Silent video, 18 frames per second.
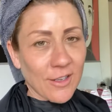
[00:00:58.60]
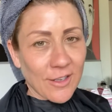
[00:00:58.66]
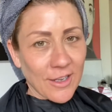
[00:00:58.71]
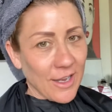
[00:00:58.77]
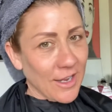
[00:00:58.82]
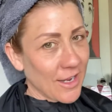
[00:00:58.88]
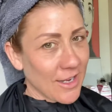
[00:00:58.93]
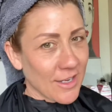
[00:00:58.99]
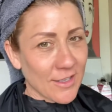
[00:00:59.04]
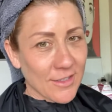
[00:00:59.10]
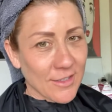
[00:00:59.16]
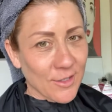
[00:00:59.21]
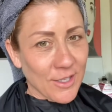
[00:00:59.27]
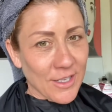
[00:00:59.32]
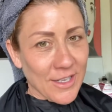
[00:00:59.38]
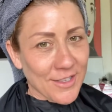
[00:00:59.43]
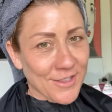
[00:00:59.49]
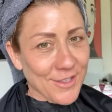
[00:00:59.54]
the
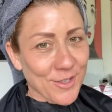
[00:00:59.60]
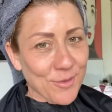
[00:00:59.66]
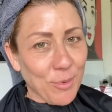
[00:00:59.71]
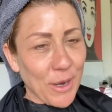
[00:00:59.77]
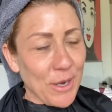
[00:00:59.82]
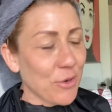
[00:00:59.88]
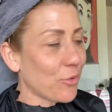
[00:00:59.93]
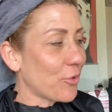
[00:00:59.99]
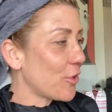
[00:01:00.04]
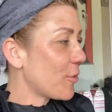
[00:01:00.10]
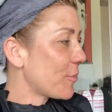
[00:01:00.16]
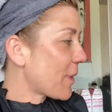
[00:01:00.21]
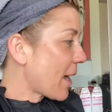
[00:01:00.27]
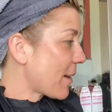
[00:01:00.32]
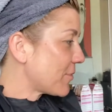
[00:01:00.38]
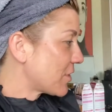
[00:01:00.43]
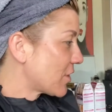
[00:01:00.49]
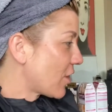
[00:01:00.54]
easiest way you're going to be
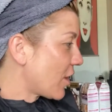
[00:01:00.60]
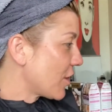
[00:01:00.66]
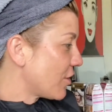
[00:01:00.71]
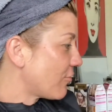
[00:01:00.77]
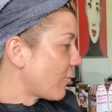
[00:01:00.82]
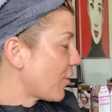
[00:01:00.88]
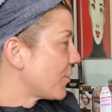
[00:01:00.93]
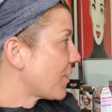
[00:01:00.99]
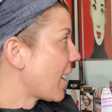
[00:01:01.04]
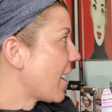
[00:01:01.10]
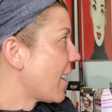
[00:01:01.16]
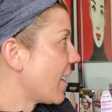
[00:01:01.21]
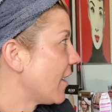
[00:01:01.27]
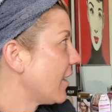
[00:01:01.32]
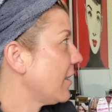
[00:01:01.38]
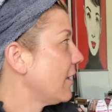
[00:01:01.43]
able to cut your own hair.